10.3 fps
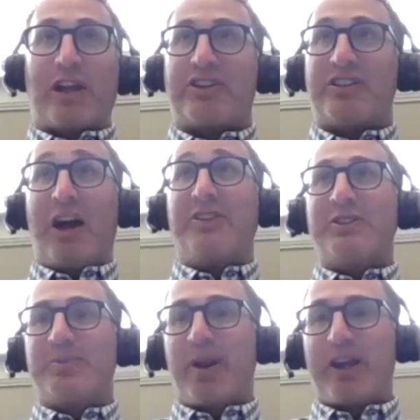actually
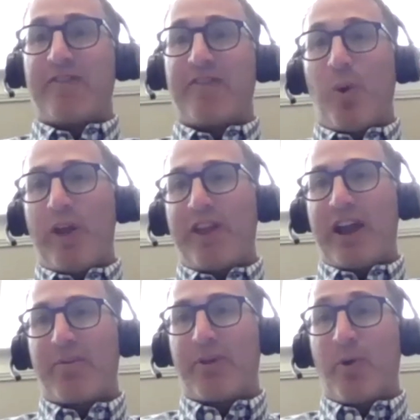dozens, but I'll give you one
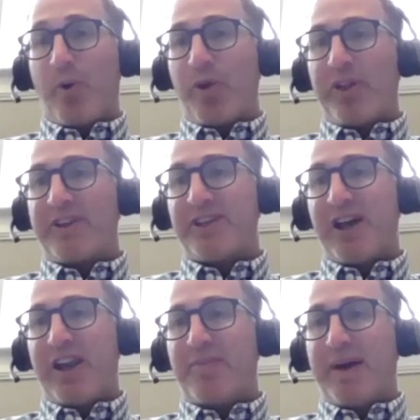that we're really
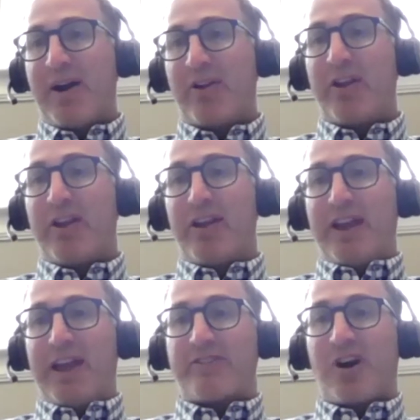excited about.
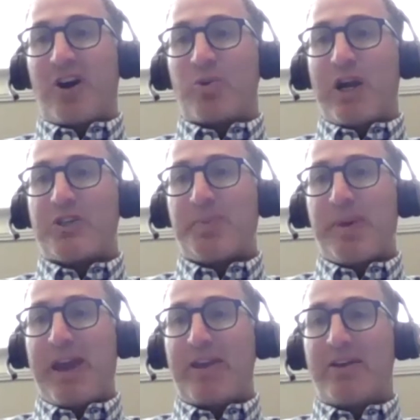It's called
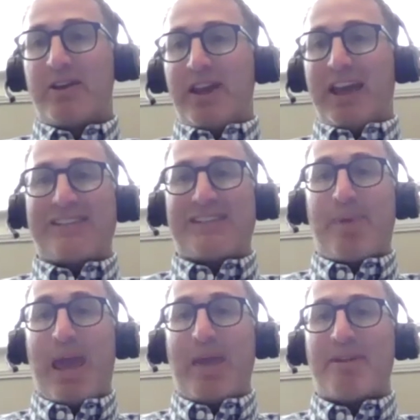RushPay. It's a
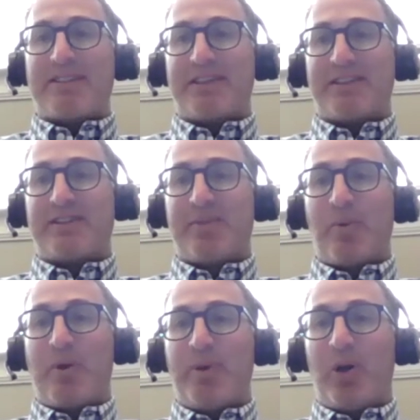payment system that
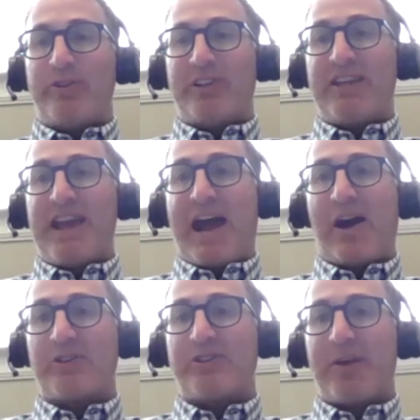we built
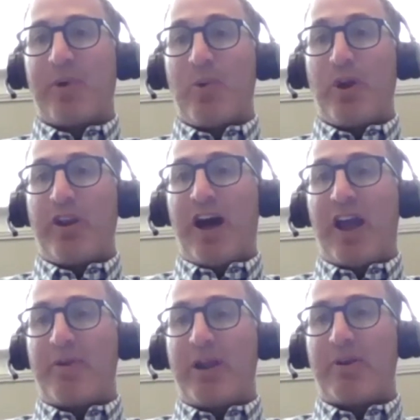in-house that we would not
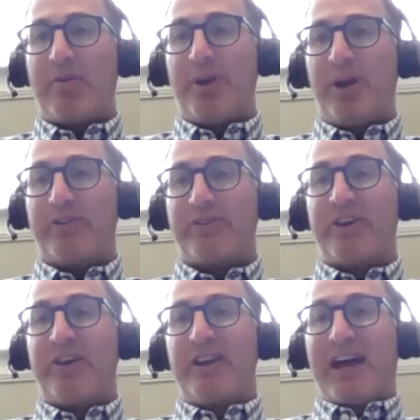have been able to build
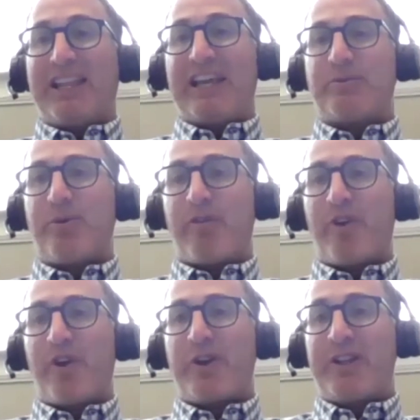unless we were
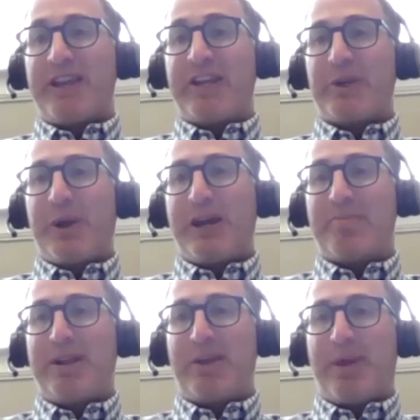vertically
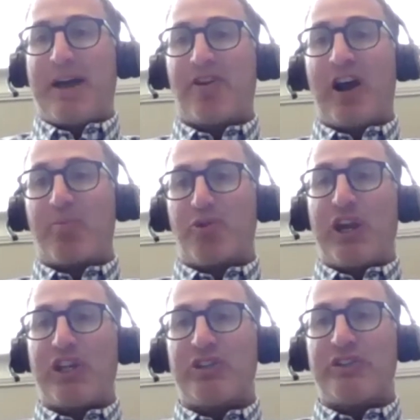integrated, meaning we have our
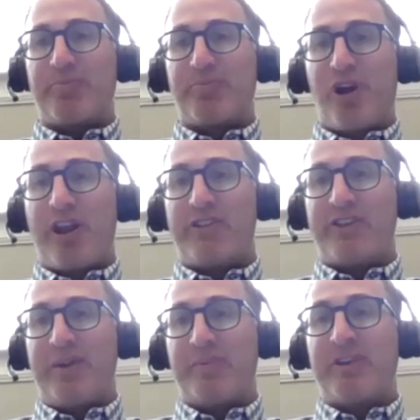operations and product
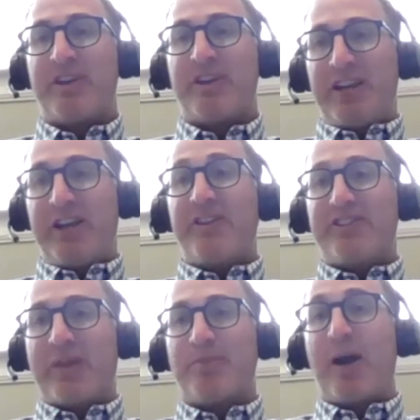teams in the
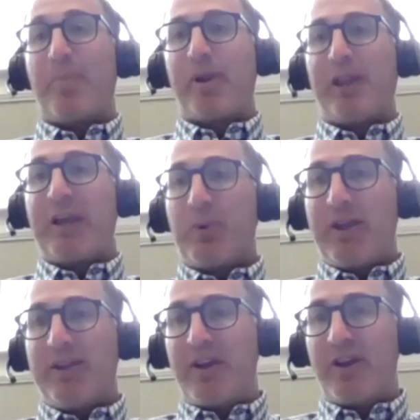same company like
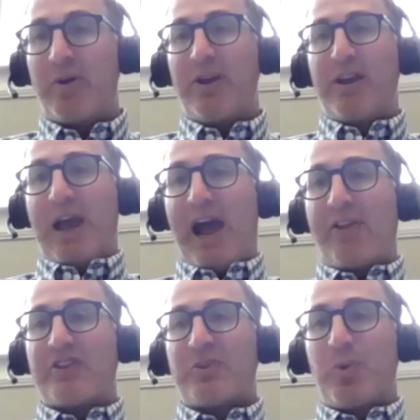we do. How
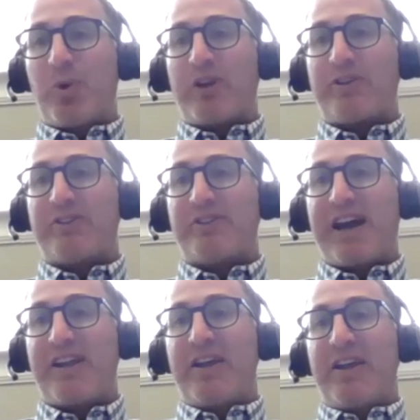this works is that